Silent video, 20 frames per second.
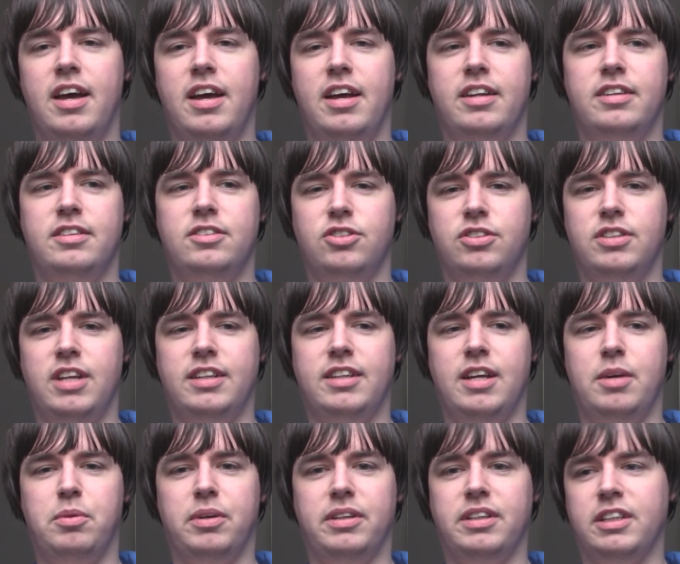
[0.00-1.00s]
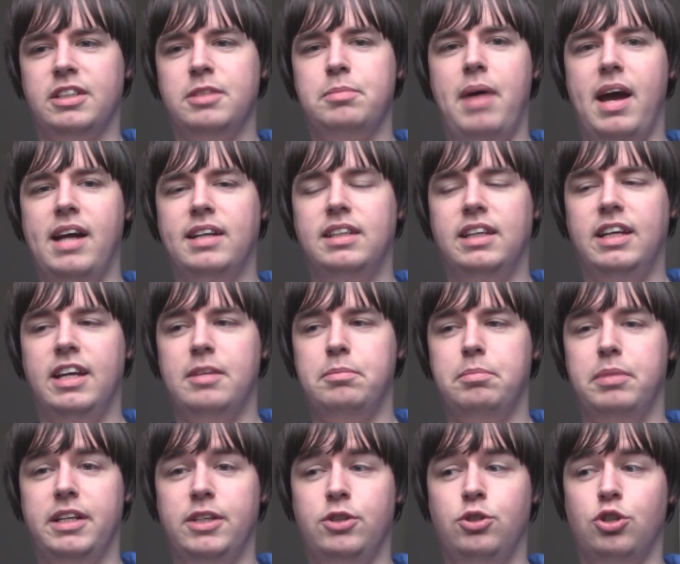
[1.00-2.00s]
Just that they weren't expecting it,
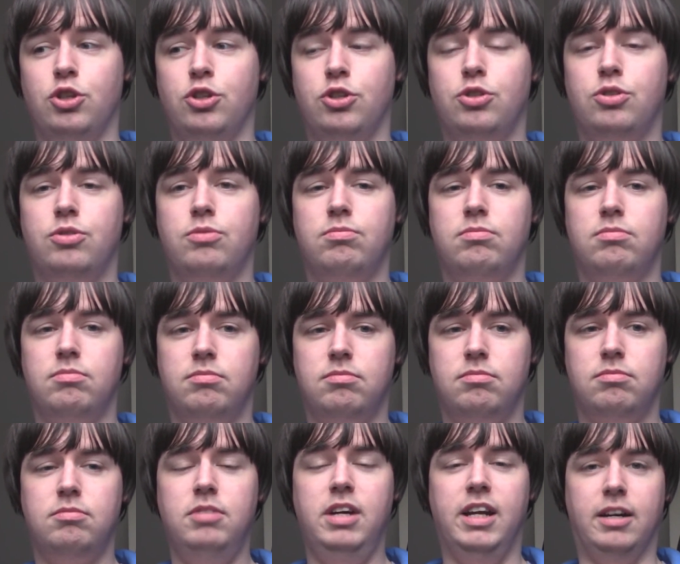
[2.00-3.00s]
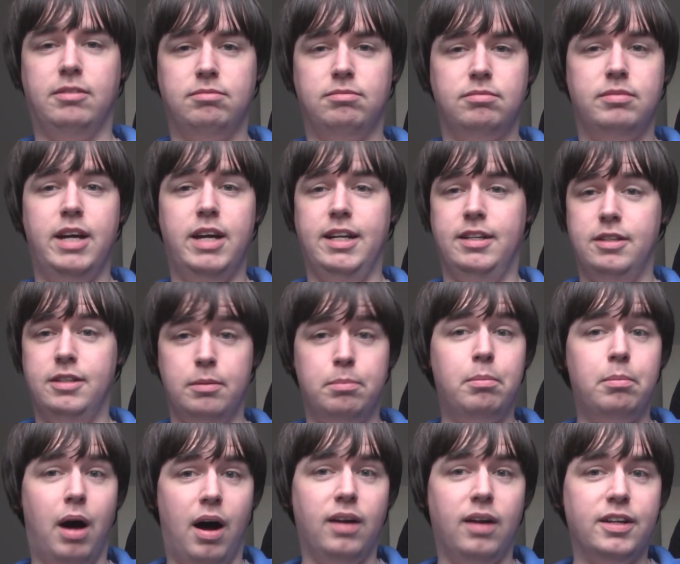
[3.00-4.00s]
but it just, you know, it
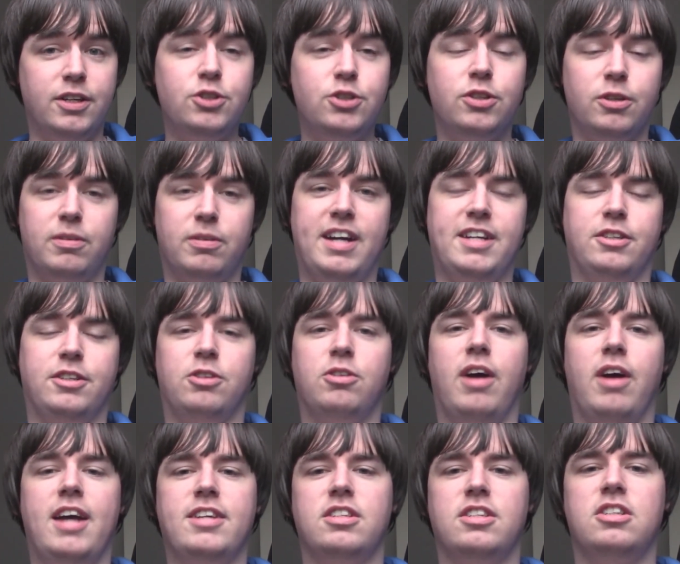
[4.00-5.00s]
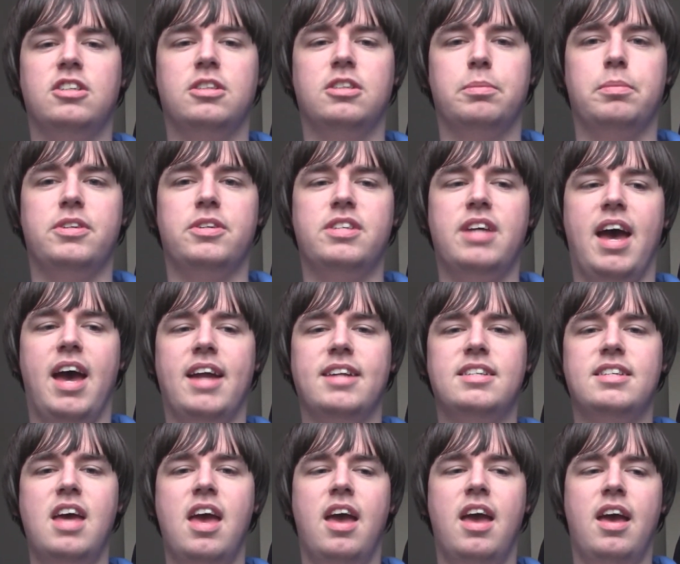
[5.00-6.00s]
demolished the Razor Crest one hundred percent.